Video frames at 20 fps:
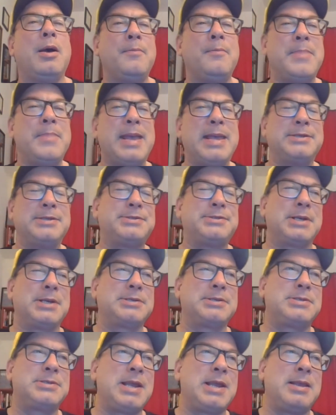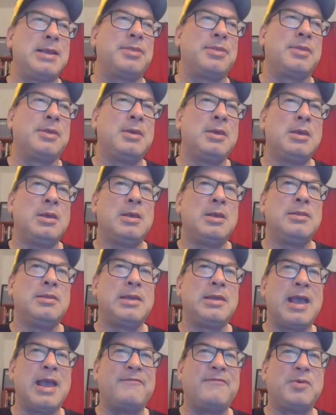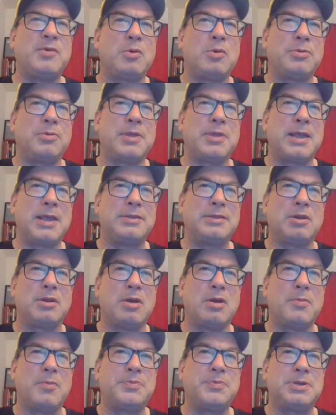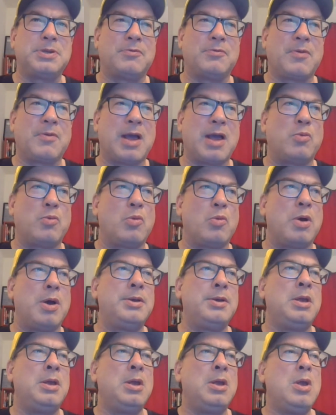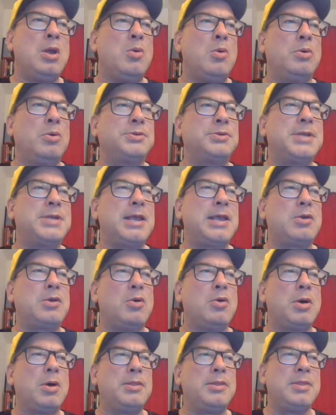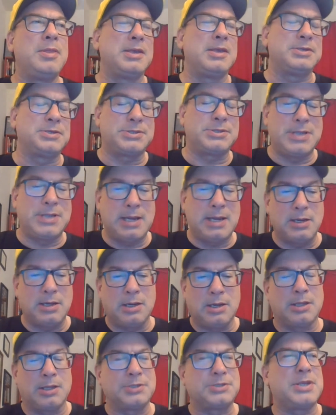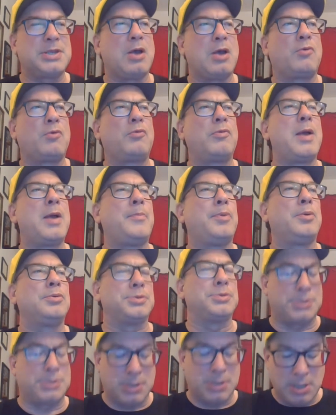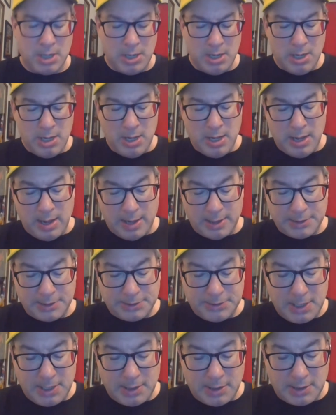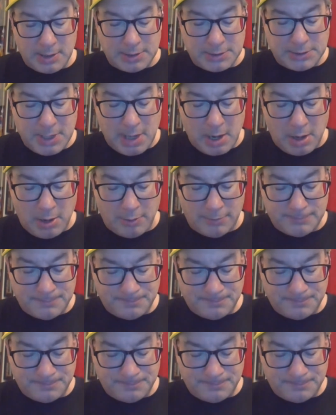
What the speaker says: May 16th. The Avonworth Antelopes in round 1 will take on the Seton LaSalle Rebels. Seton LaSalle